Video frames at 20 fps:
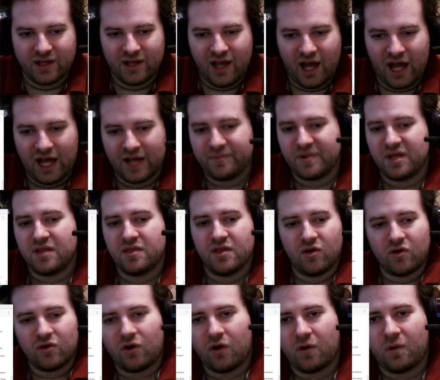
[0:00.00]
I mean, there
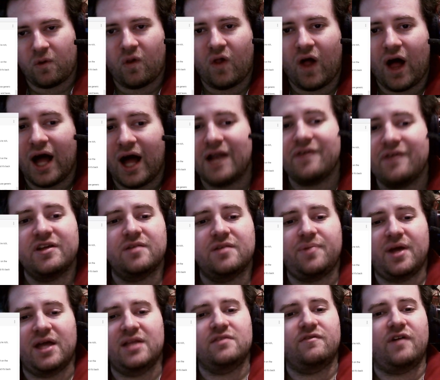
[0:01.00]
are a lot of
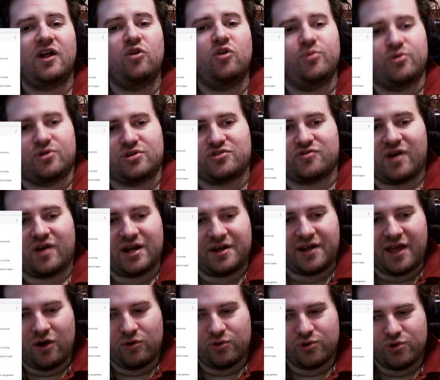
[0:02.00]
independent developers right
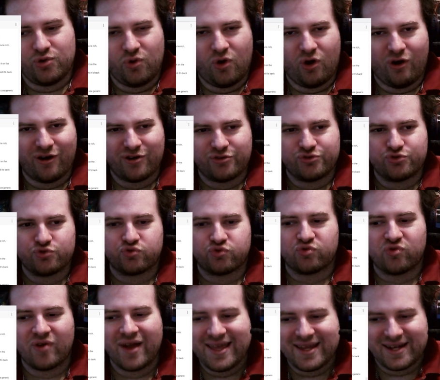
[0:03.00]
now who are
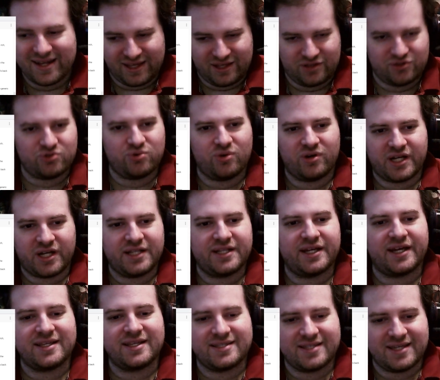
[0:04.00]
dreading
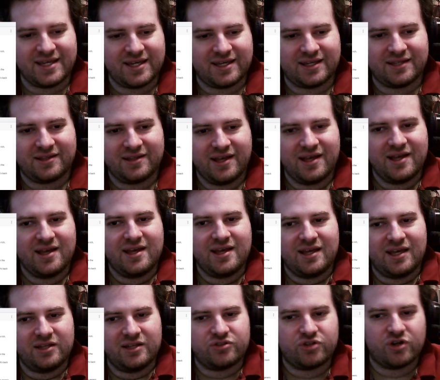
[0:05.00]
2019
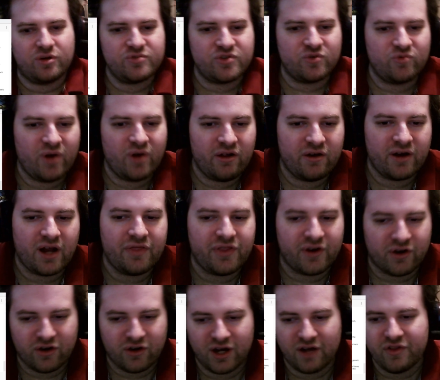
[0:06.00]
in terms of whether or not they're
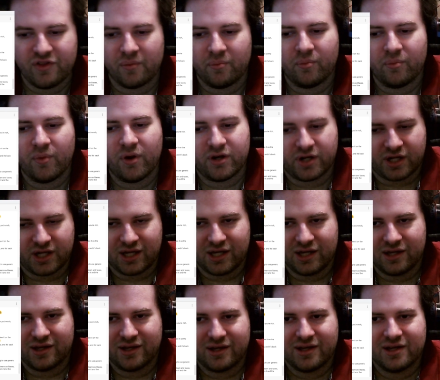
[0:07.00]
going to have the
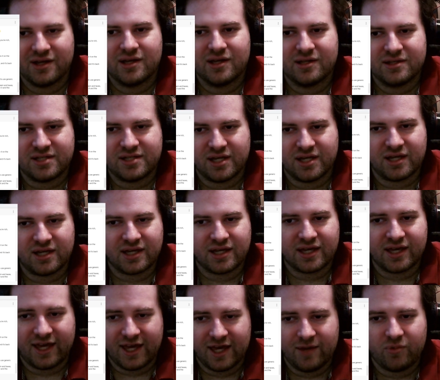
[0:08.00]
money to
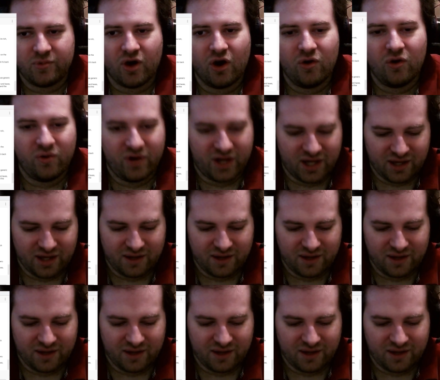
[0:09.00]
keep going.